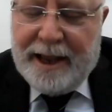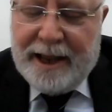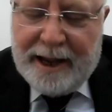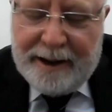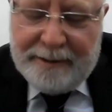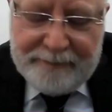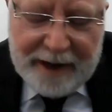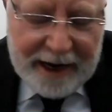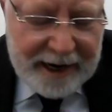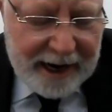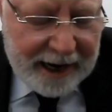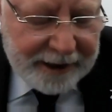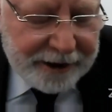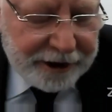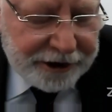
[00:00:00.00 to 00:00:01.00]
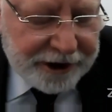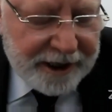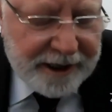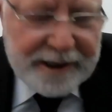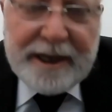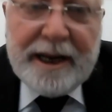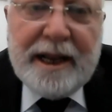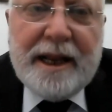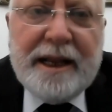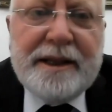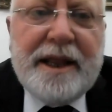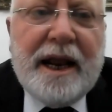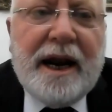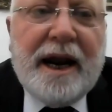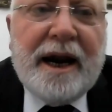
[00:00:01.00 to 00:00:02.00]
In addition,
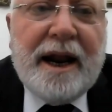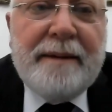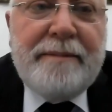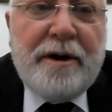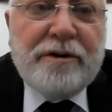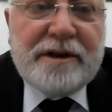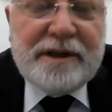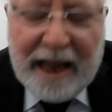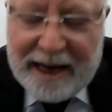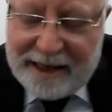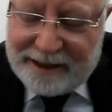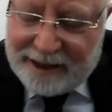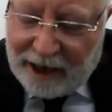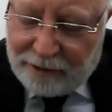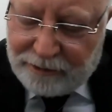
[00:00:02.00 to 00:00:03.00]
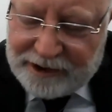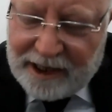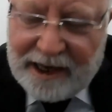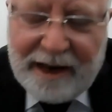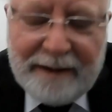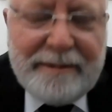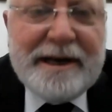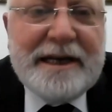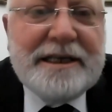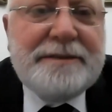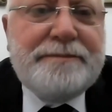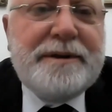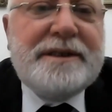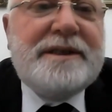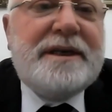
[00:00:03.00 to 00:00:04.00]
there are about 10,000 Lebanese
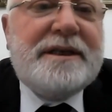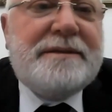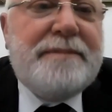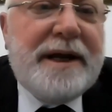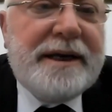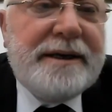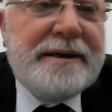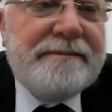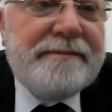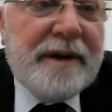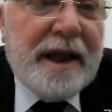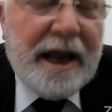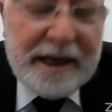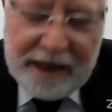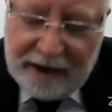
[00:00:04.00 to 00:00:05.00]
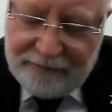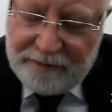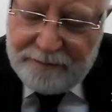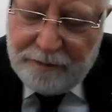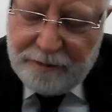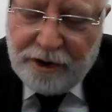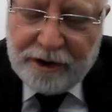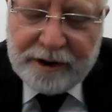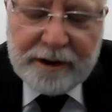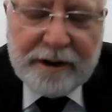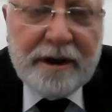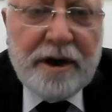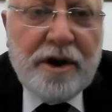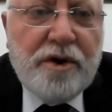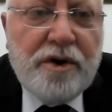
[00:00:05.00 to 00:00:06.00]
businessmen and even more
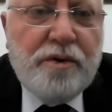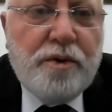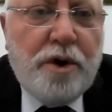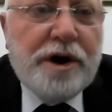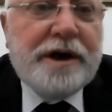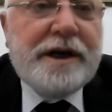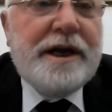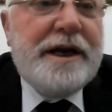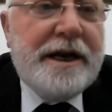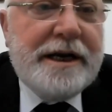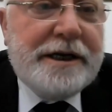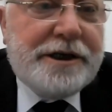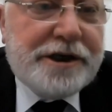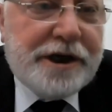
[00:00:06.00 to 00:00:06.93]
working in